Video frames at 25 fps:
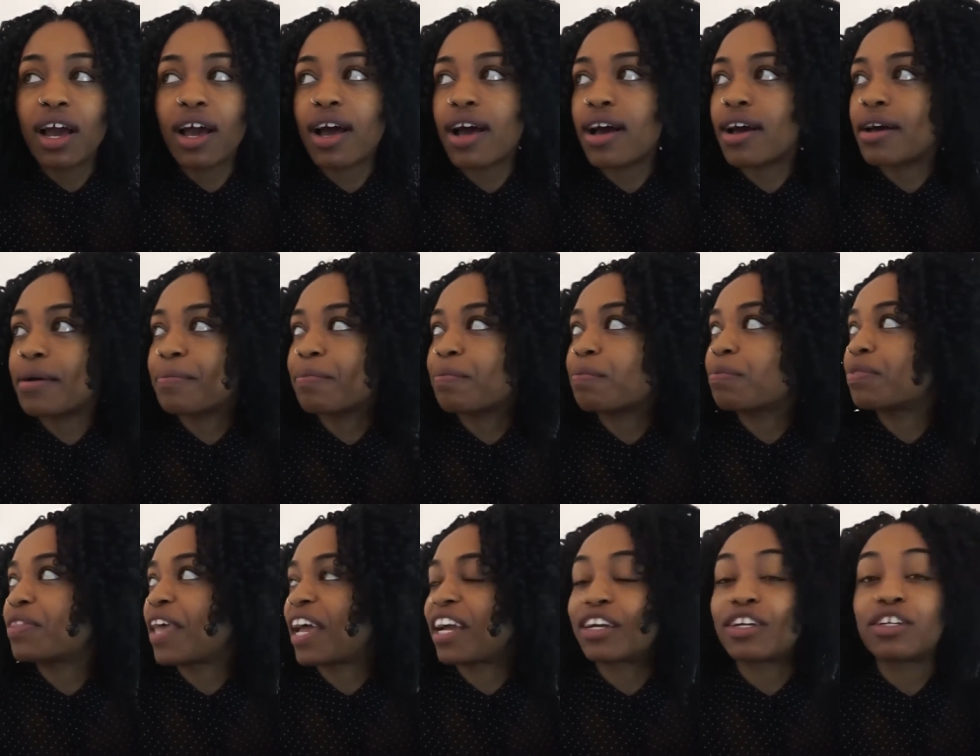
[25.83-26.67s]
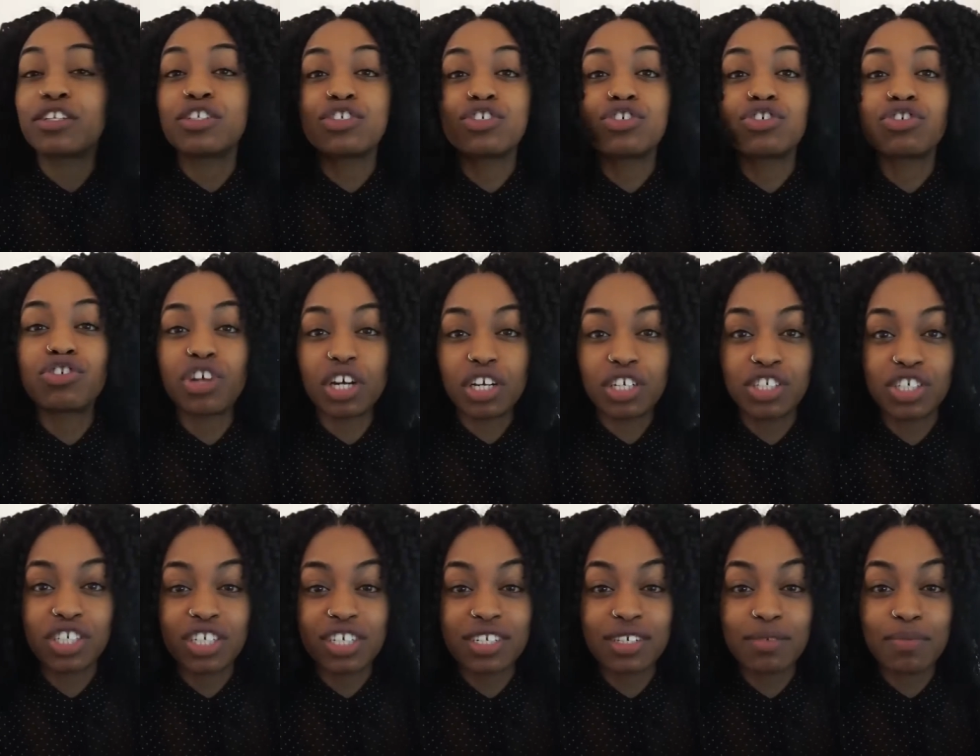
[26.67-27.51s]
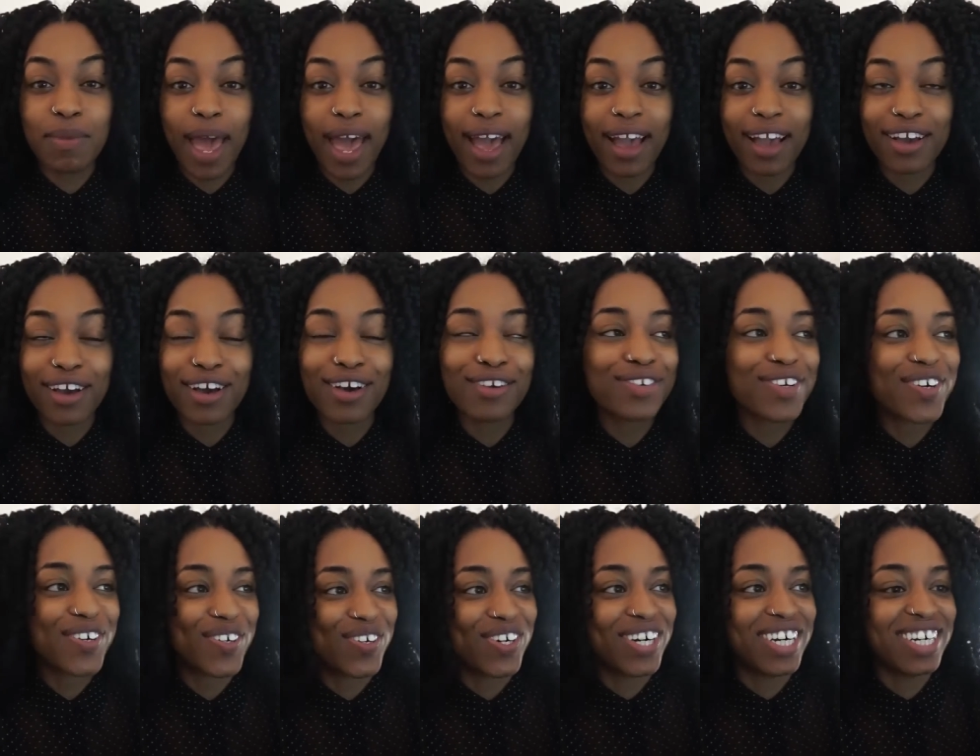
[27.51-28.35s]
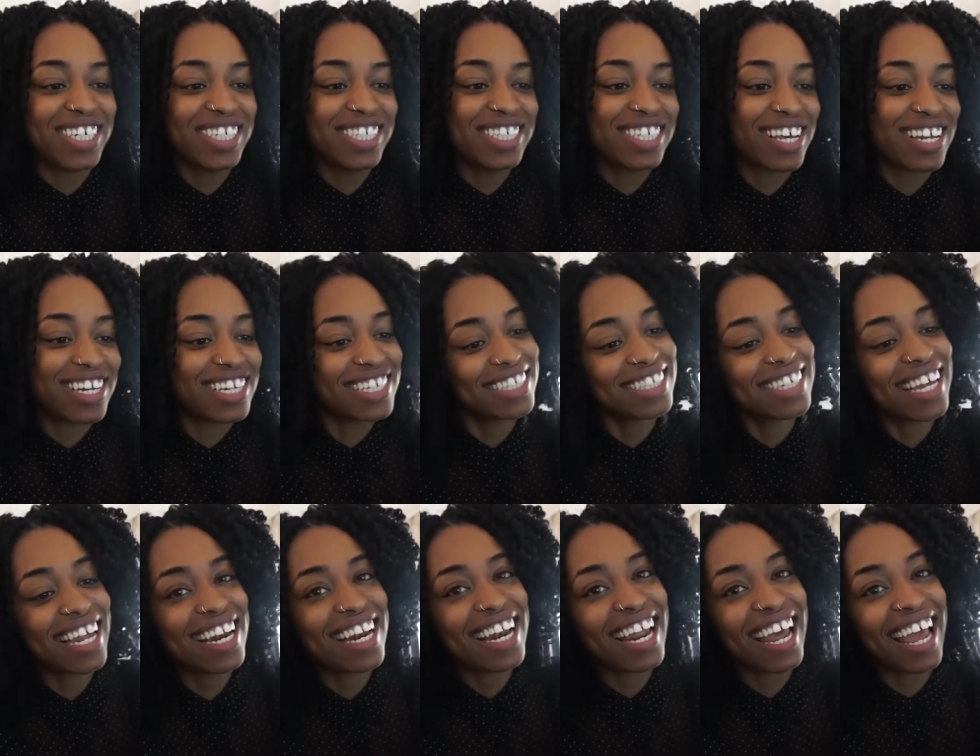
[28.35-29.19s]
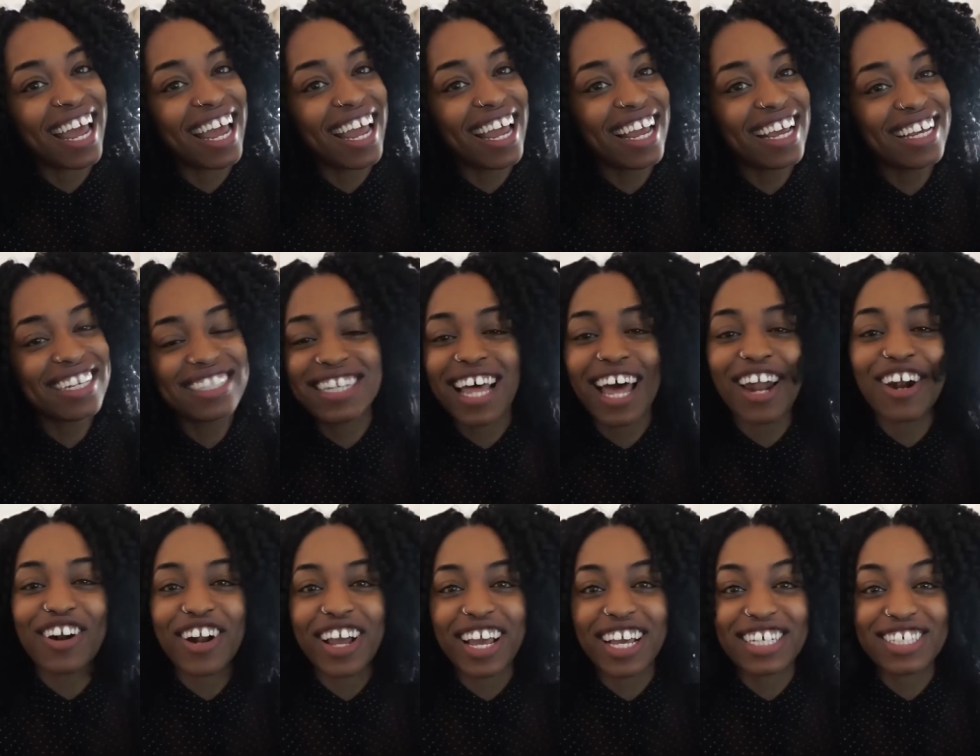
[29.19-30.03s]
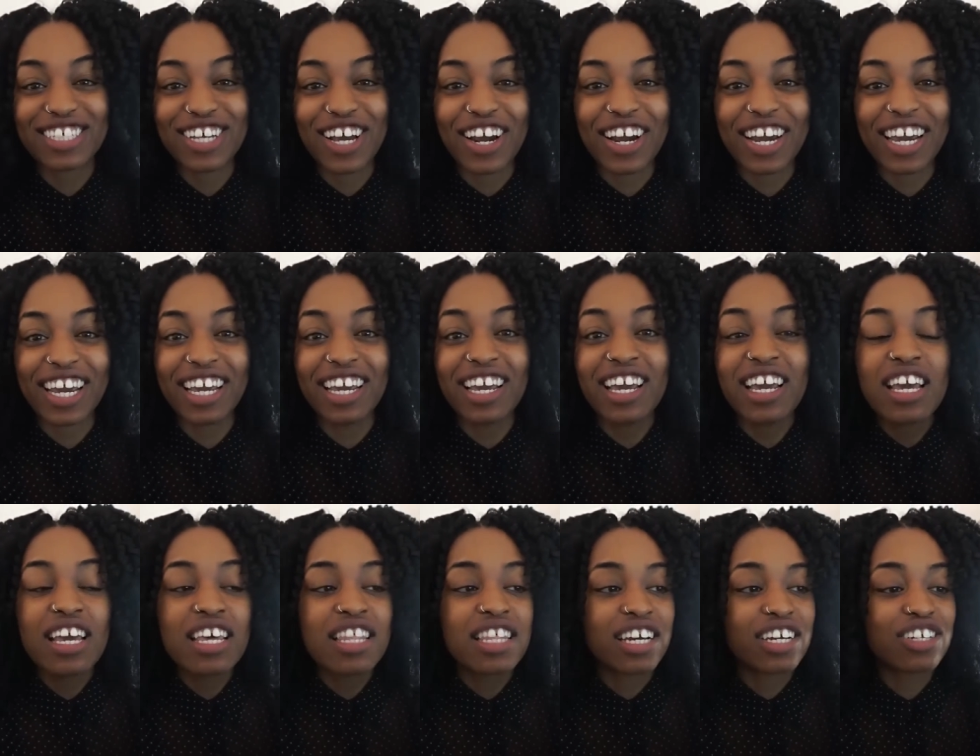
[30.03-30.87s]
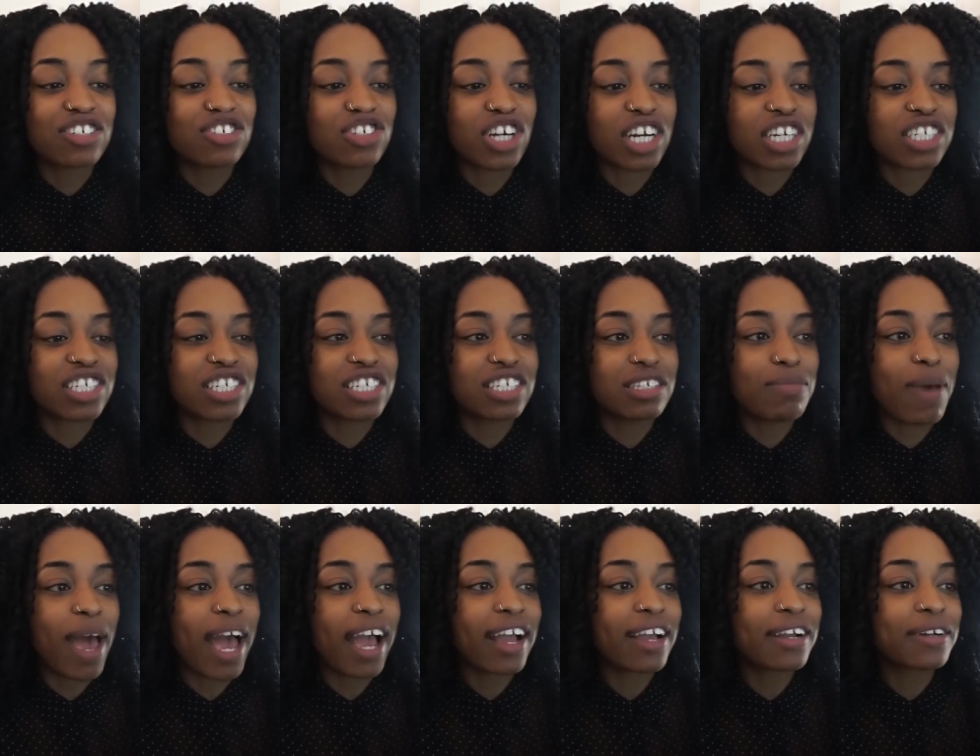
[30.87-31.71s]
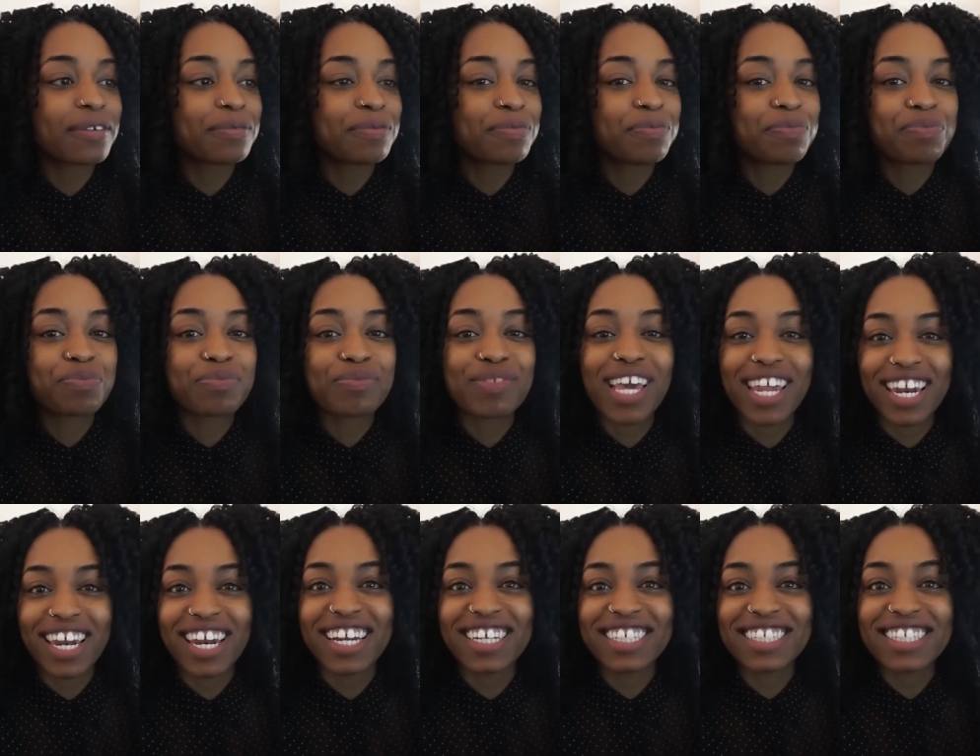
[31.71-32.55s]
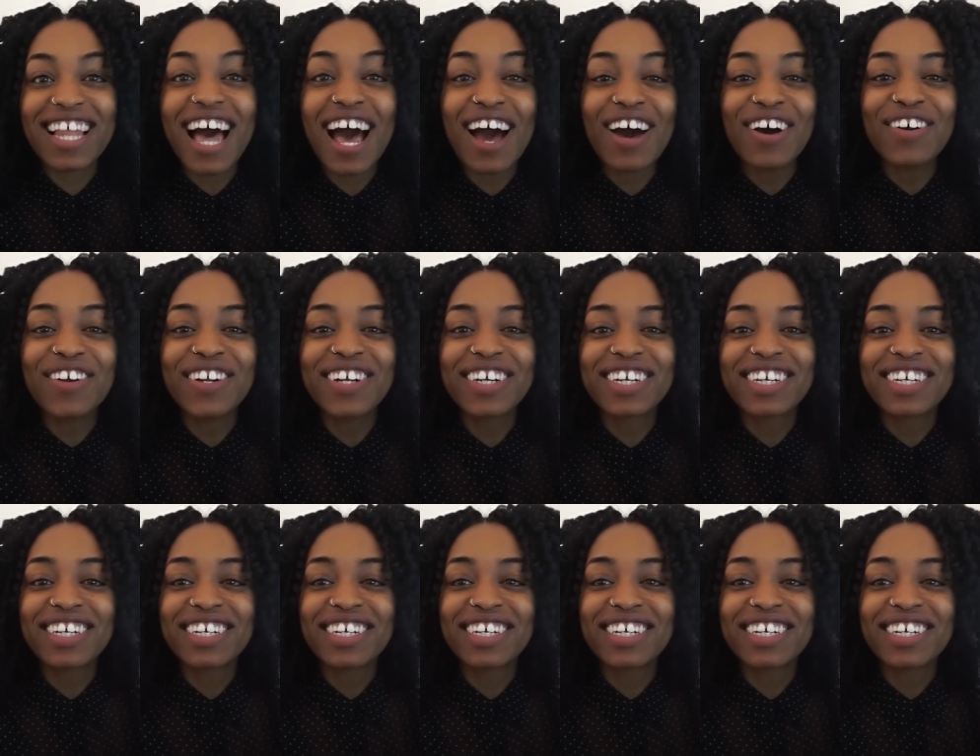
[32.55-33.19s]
Um, that construction is back, of course, on a Sunday, Saturday, sorry. Construction is back and it is loud.